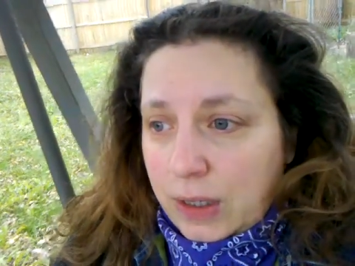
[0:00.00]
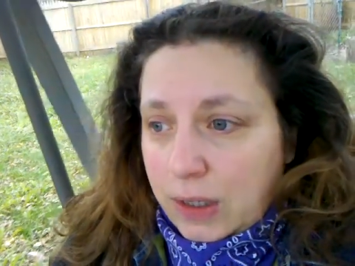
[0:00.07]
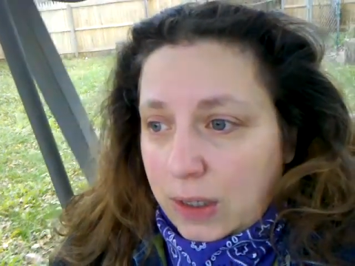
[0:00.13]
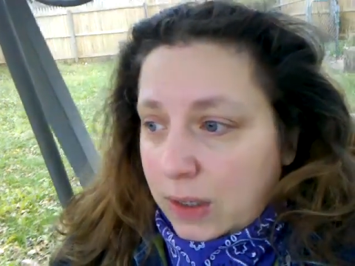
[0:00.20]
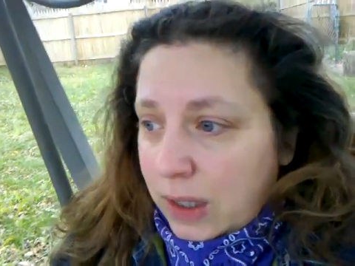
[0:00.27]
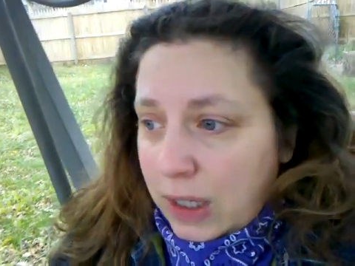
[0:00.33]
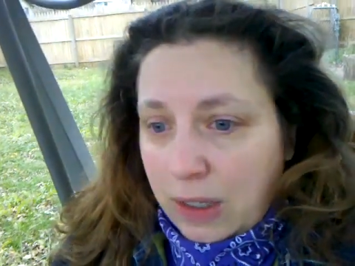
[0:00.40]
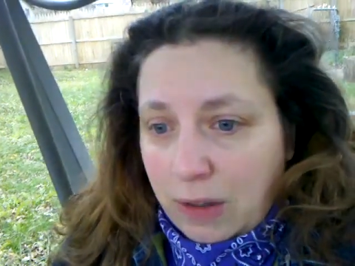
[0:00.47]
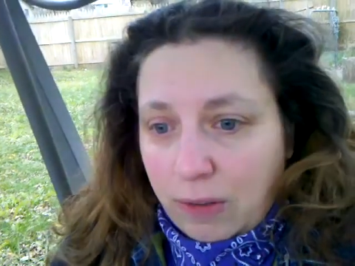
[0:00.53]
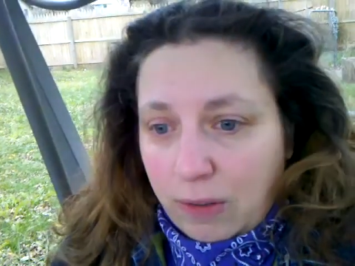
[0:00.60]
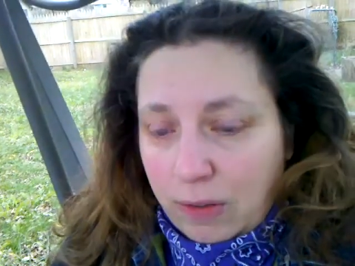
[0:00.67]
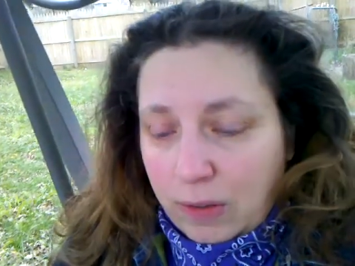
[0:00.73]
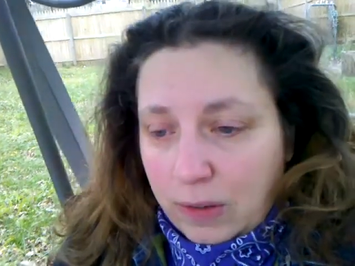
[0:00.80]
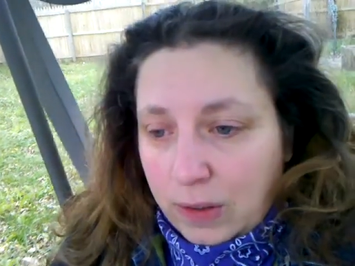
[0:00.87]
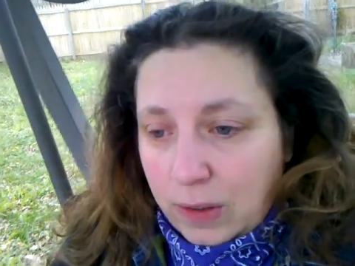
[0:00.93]

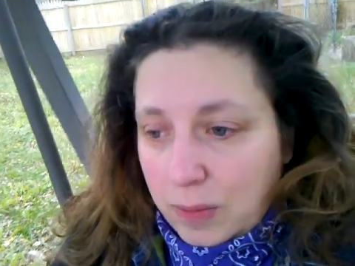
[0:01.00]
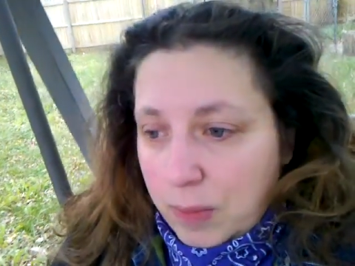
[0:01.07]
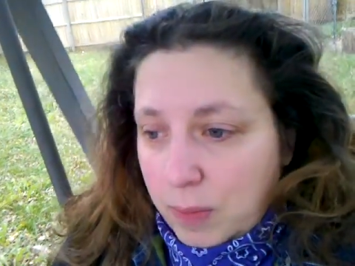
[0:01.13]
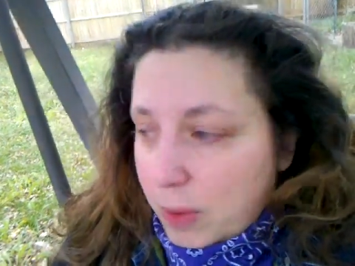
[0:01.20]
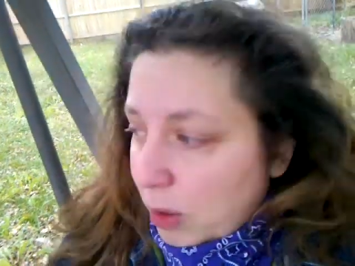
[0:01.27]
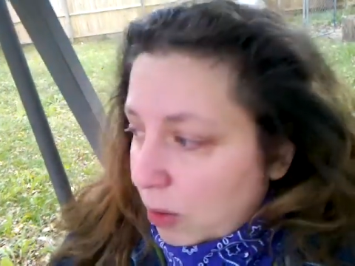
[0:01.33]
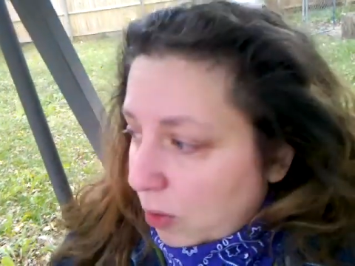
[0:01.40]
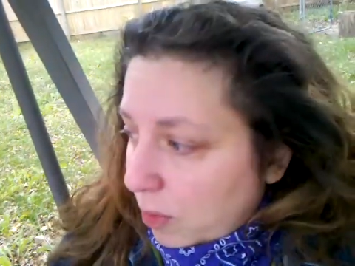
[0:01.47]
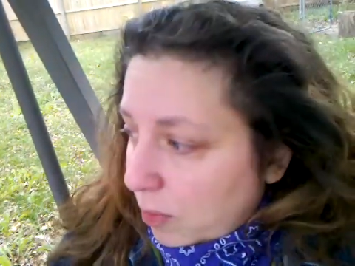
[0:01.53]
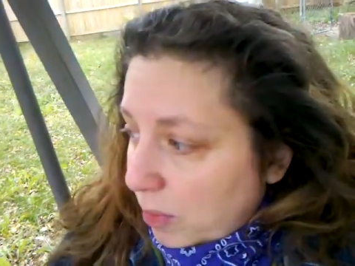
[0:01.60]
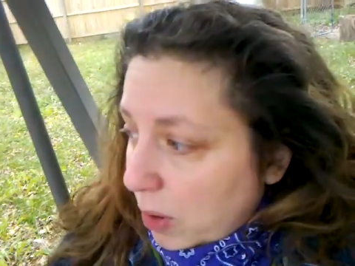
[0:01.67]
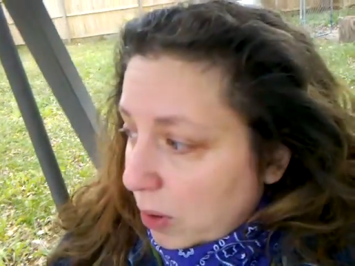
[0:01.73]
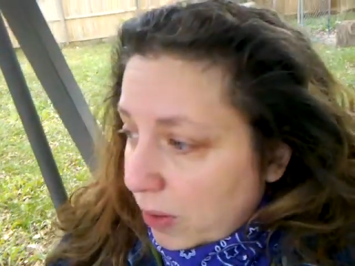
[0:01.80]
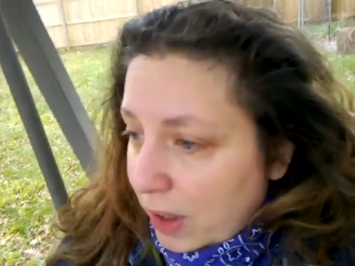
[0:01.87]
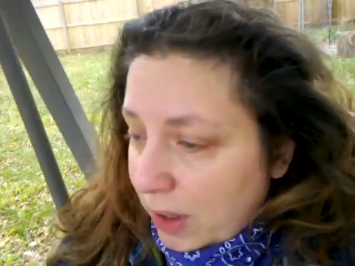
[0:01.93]

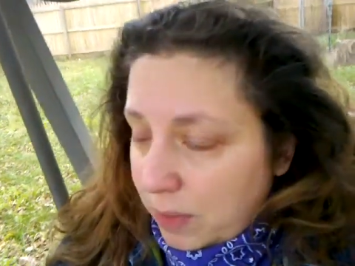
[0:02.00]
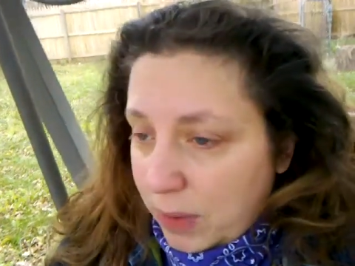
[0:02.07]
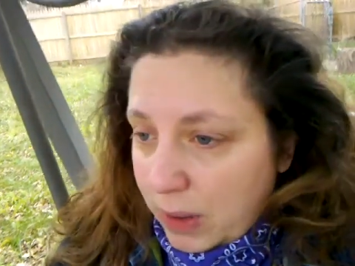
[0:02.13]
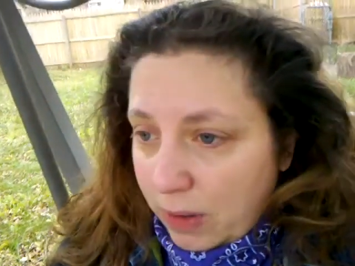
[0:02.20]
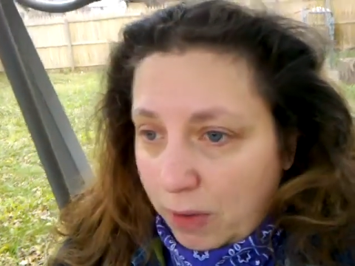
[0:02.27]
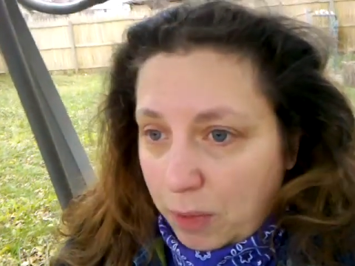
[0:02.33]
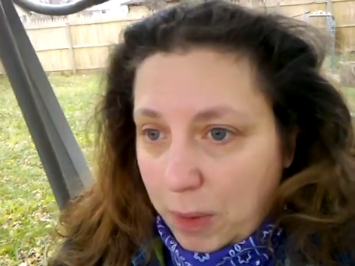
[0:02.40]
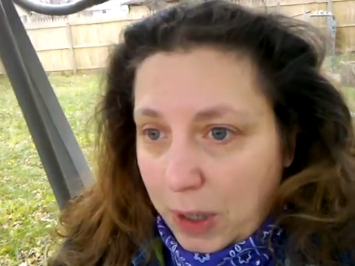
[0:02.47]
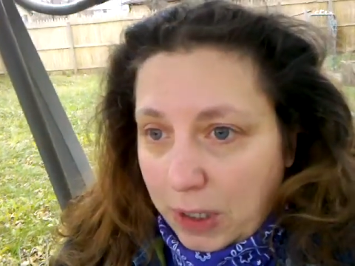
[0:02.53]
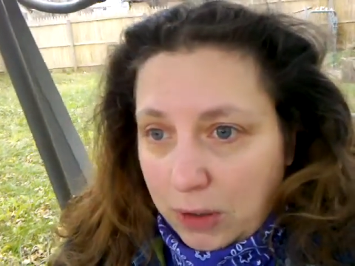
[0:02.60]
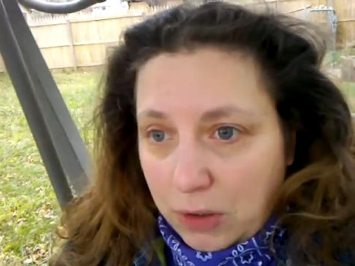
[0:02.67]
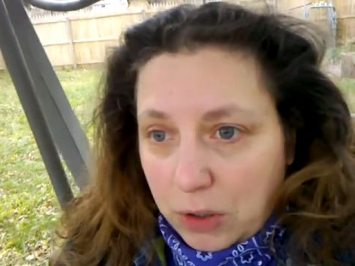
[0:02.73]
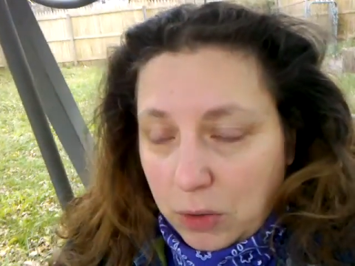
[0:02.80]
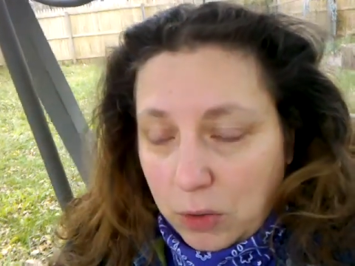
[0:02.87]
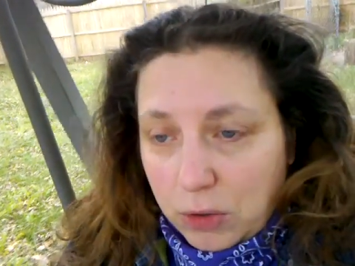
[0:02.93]
Both had been spayed
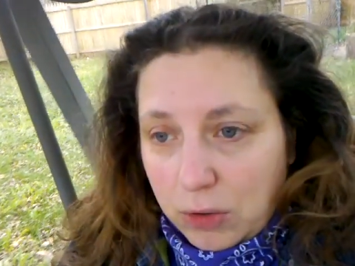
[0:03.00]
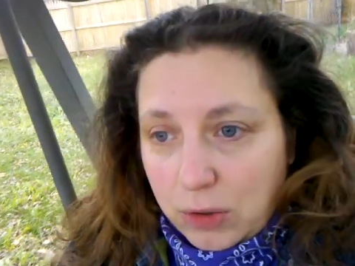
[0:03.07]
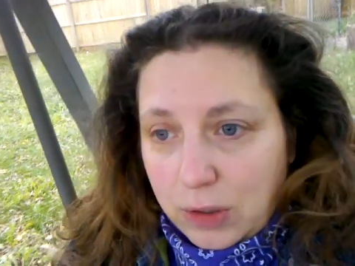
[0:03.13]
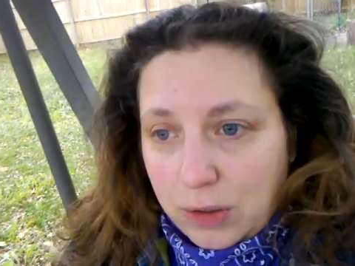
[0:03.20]
and neutered,